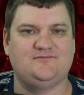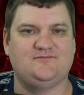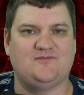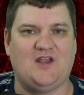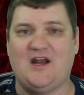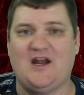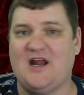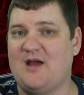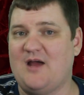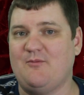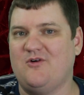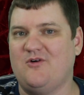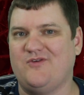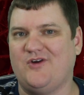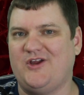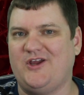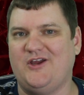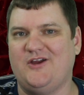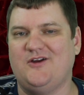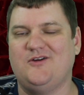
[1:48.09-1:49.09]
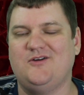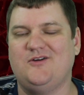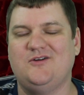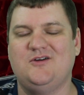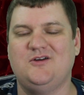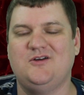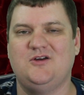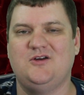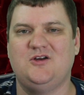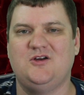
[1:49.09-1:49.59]
And I'm over here
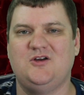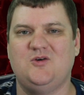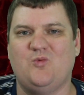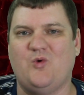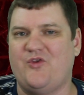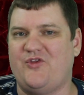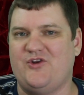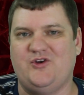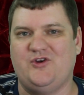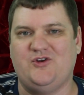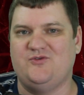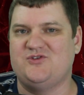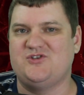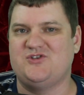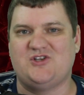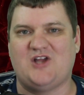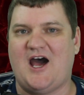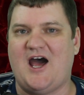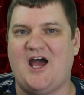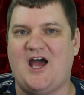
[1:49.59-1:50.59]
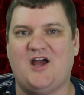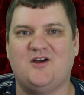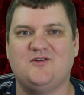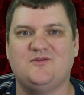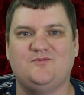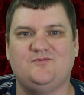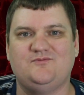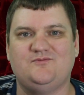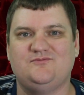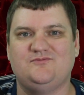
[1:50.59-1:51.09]
with a new style,
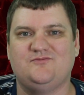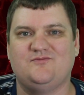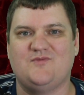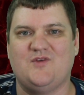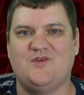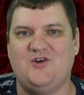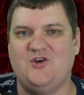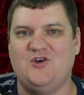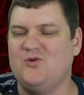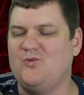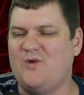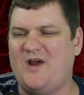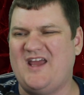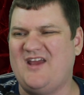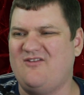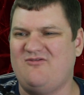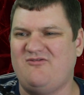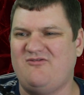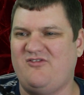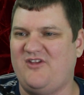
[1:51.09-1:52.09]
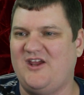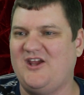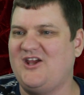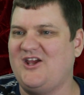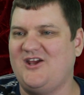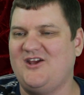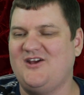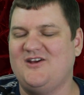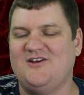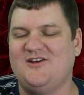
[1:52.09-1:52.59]
a new way of
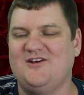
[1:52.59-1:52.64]
thinking.